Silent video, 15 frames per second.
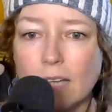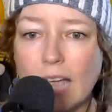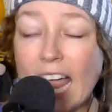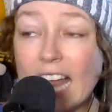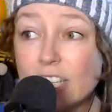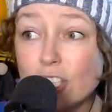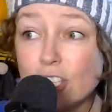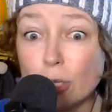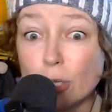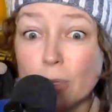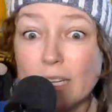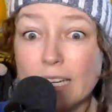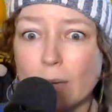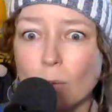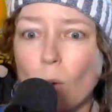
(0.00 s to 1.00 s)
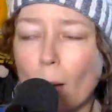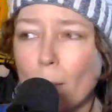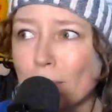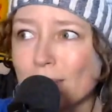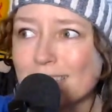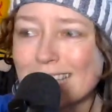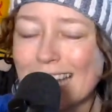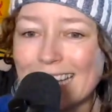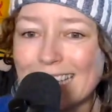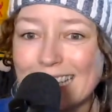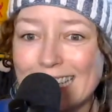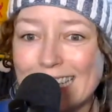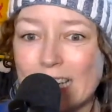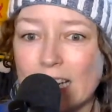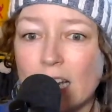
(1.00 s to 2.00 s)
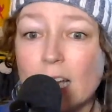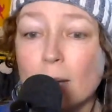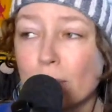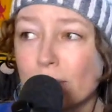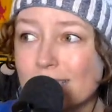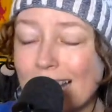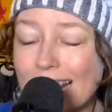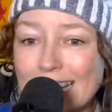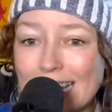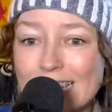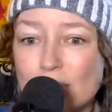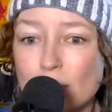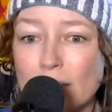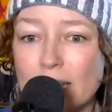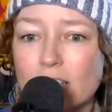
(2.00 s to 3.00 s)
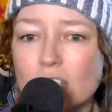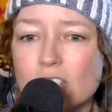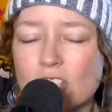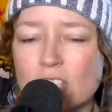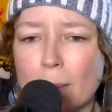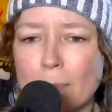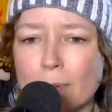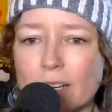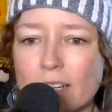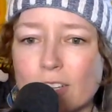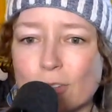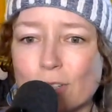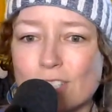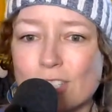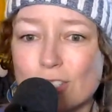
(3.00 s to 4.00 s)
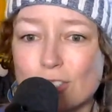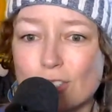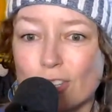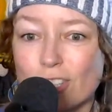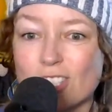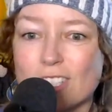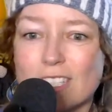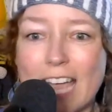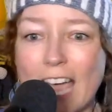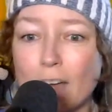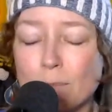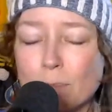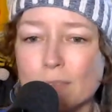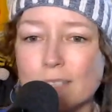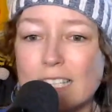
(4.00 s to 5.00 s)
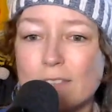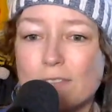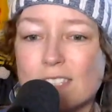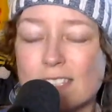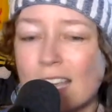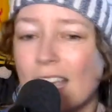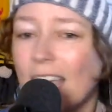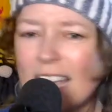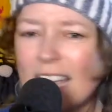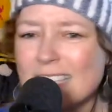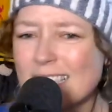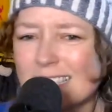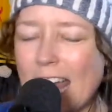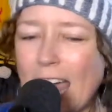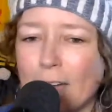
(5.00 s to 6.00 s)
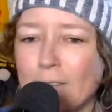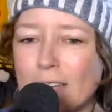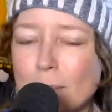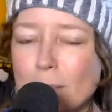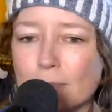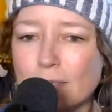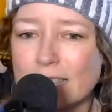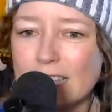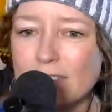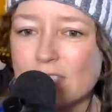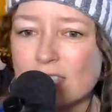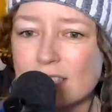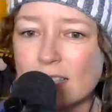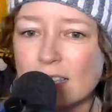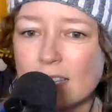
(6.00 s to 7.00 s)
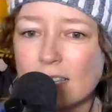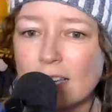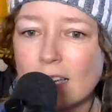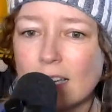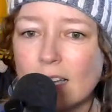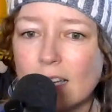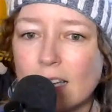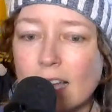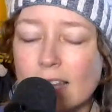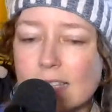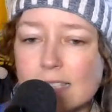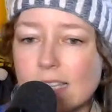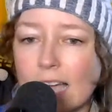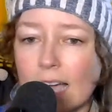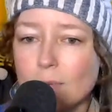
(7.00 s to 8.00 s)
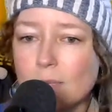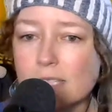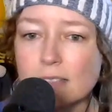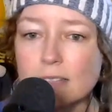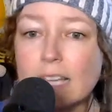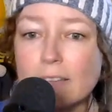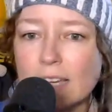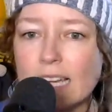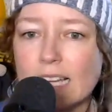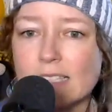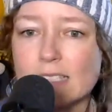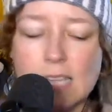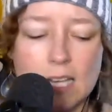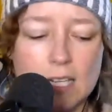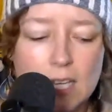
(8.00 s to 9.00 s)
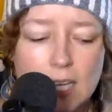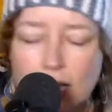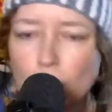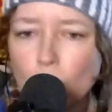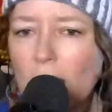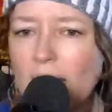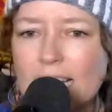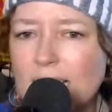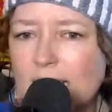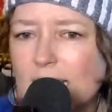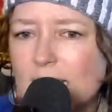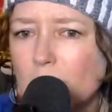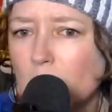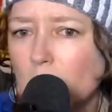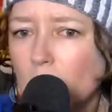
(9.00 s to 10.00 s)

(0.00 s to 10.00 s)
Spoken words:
And doing it while pretending to be a good shepherd in a Christian church and to have beliefs. He doesn't have any beliefs. This guy was living in sin. He didn't.